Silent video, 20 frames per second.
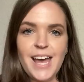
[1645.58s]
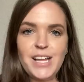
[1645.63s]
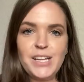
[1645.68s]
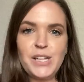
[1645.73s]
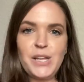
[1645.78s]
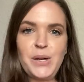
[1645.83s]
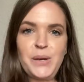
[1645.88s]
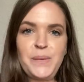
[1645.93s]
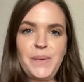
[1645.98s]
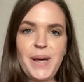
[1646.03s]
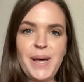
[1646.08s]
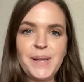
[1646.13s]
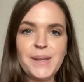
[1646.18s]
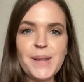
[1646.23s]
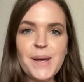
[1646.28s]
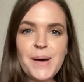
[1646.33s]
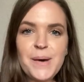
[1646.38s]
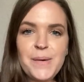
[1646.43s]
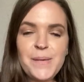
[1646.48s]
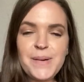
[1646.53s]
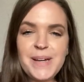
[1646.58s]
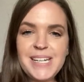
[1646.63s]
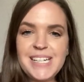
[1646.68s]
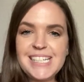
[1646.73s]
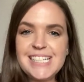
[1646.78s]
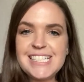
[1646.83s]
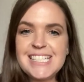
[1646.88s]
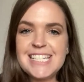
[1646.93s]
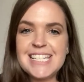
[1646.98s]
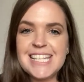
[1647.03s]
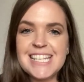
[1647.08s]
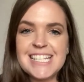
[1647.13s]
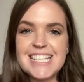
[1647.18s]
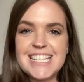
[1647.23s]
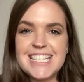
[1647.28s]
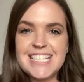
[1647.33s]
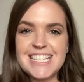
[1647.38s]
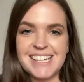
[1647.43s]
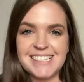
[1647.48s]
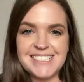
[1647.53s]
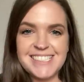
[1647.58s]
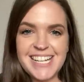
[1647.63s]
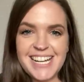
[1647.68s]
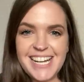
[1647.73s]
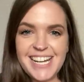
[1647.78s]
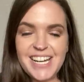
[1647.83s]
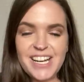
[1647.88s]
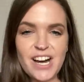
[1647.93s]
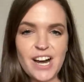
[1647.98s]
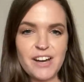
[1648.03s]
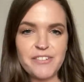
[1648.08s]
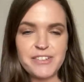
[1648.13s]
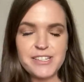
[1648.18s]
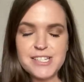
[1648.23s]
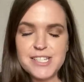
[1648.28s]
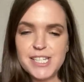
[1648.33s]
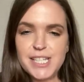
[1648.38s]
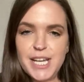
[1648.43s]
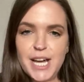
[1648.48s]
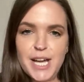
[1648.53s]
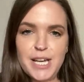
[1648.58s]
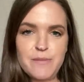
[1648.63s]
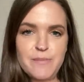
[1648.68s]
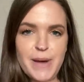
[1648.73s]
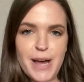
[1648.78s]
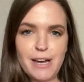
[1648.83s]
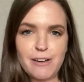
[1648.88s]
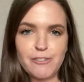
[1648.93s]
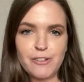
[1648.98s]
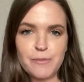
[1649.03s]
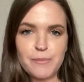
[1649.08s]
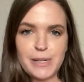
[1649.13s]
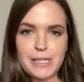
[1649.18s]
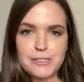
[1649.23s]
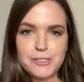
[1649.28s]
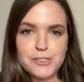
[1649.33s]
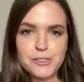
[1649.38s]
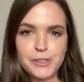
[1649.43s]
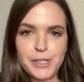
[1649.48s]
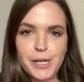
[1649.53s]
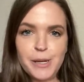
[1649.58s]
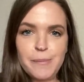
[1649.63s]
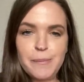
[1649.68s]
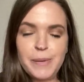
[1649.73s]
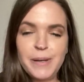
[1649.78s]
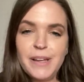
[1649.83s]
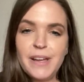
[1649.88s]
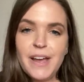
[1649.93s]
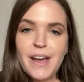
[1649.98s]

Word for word: Hello, hello, it is Sunday. Obviously, I am back from my trip.